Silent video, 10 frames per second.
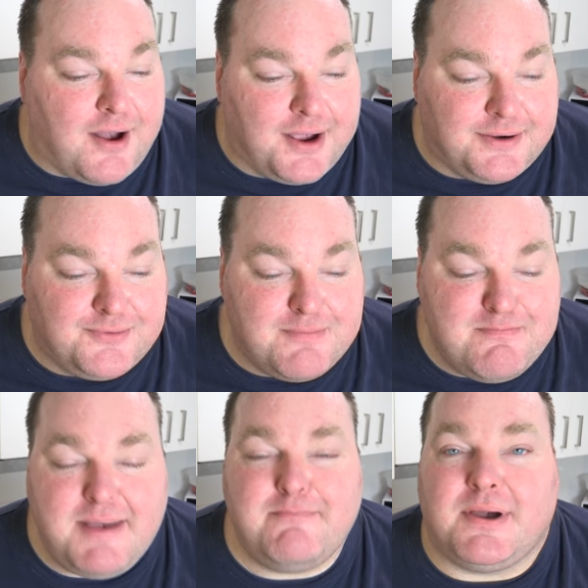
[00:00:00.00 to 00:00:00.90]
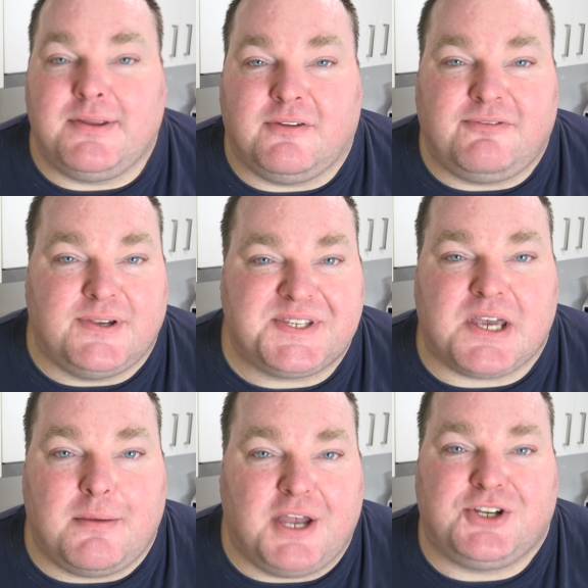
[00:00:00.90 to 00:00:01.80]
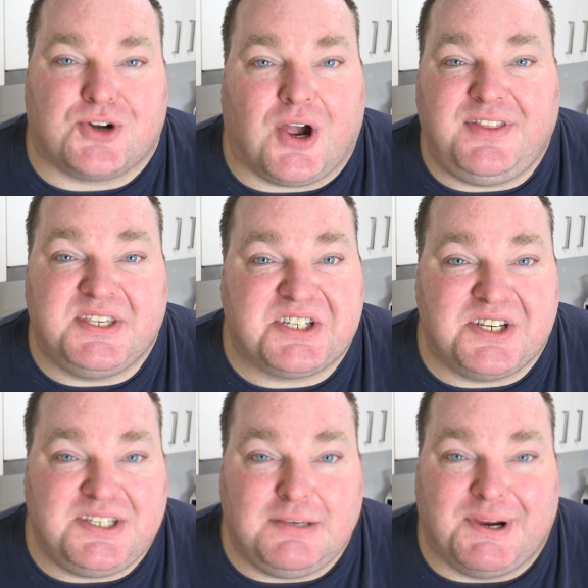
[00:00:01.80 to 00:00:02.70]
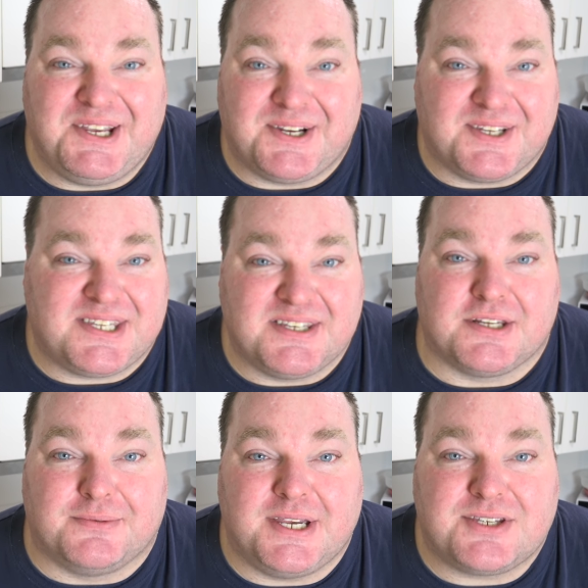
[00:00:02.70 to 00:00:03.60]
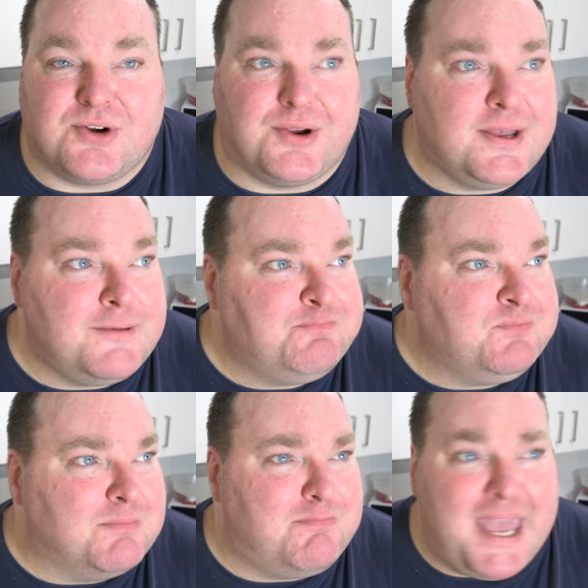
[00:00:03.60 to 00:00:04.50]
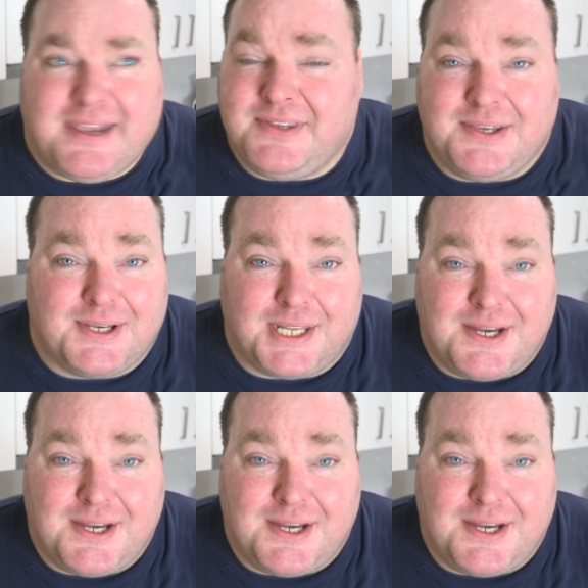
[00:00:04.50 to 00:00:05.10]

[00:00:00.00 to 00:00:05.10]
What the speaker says: I can remember the first time I tried this cheesy bread at a Sizzler restaurant back in the early